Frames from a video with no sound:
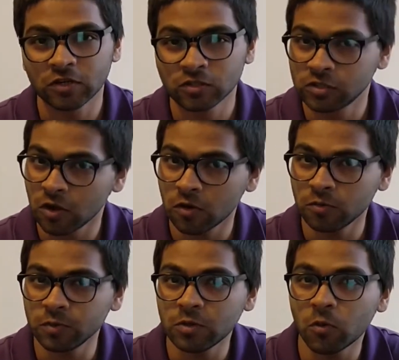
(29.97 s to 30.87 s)

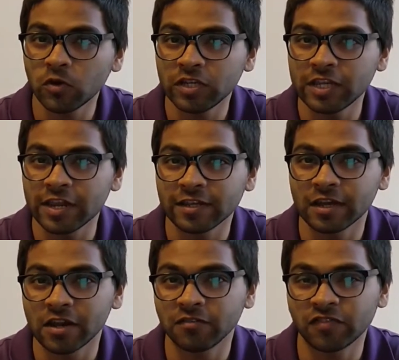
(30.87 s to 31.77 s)
So we won't need any
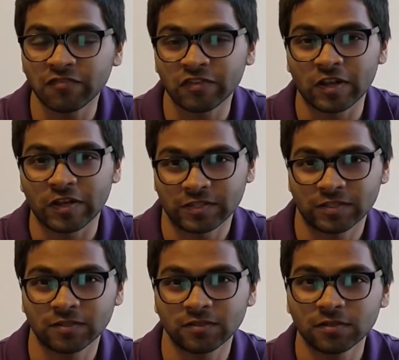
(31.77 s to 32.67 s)
kind of traffic lights.